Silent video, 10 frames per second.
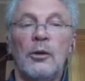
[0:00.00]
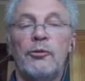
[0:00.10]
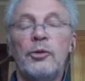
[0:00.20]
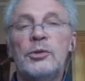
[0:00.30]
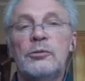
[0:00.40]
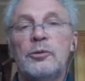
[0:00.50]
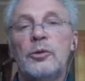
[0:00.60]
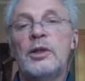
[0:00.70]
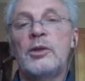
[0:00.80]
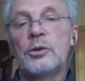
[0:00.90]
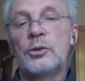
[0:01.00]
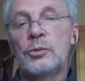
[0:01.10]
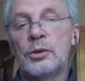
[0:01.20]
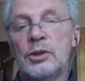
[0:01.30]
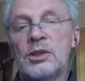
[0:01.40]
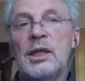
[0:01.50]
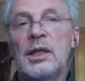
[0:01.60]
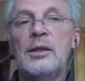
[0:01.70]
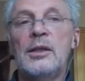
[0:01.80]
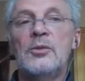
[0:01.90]
First of all, in order to
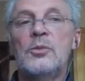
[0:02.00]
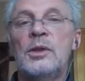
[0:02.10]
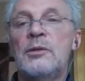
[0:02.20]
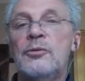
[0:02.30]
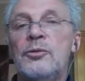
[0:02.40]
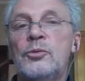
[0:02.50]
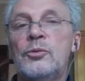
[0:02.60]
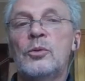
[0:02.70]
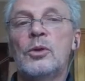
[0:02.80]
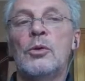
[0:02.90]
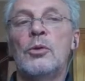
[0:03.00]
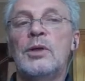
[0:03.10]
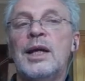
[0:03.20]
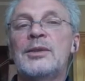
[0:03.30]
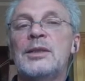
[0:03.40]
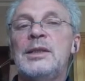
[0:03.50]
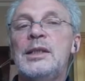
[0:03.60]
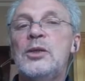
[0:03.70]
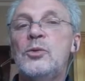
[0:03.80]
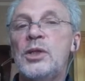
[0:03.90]
understand that, we have to look at the
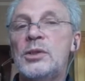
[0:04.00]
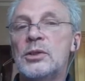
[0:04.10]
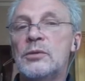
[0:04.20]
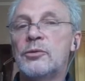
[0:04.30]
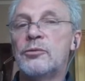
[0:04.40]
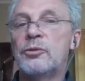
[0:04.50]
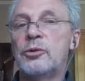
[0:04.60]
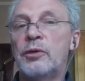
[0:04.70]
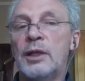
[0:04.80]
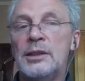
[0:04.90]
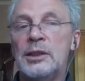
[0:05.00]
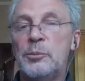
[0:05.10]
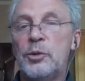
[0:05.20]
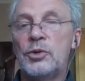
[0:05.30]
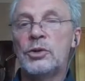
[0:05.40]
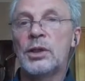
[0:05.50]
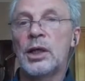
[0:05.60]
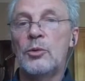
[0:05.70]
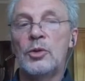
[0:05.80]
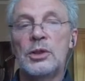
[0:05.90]
key reasons for the fruit flies dispersions.
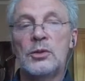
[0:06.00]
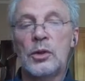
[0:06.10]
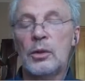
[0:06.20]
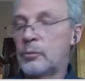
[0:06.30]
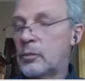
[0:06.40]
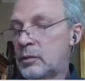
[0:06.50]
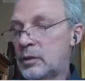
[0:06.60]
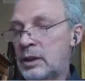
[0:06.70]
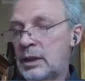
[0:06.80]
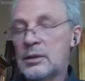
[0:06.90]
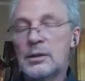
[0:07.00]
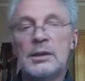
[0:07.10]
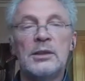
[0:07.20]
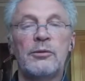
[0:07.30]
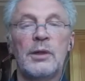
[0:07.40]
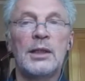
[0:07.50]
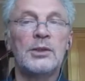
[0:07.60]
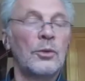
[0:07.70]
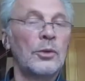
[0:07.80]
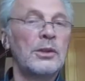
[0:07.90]
How does it come that these
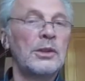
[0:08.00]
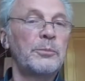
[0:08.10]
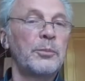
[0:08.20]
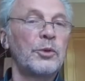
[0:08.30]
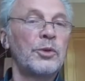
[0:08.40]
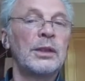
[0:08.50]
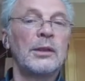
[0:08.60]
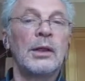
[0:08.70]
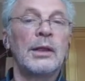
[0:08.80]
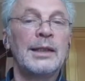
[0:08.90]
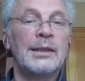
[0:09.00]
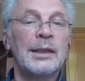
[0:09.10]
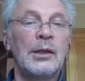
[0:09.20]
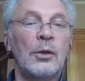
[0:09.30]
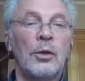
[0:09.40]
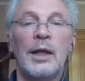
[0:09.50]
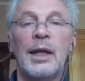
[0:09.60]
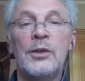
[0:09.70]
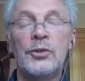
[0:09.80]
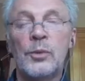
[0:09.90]
flies are dispersing and that they are
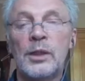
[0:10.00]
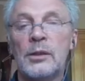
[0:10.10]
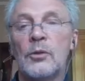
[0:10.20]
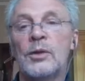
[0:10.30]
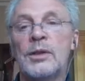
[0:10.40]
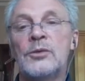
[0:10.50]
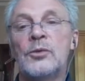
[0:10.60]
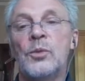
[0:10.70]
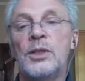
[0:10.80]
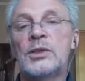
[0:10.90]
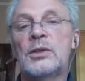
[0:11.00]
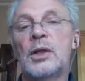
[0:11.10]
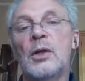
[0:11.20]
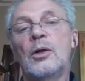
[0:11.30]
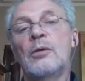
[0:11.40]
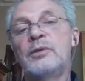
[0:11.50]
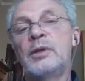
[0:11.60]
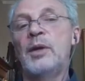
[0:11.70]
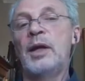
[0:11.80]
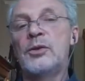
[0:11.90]
entering, or that the risk of
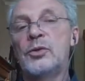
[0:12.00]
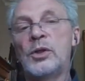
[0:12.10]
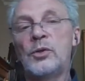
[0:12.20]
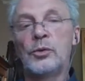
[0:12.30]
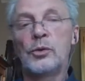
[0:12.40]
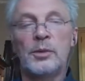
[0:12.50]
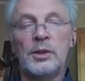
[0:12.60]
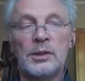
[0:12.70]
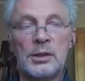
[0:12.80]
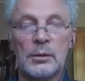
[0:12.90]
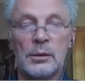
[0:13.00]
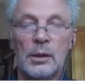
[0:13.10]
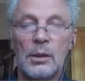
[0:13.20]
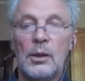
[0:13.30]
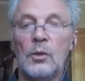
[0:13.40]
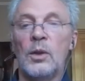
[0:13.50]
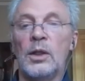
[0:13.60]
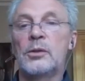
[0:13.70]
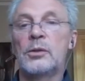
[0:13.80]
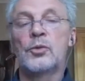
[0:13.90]
them entering Europe is there?
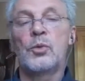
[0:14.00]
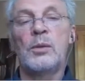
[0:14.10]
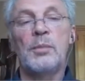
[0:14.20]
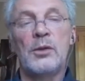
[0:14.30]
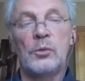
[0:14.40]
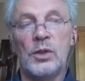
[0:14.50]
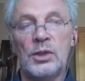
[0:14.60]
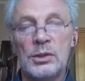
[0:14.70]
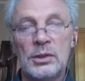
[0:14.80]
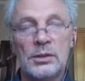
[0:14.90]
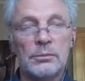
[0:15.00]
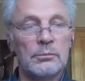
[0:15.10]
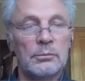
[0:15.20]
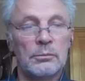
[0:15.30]
Well, there are three main reasons: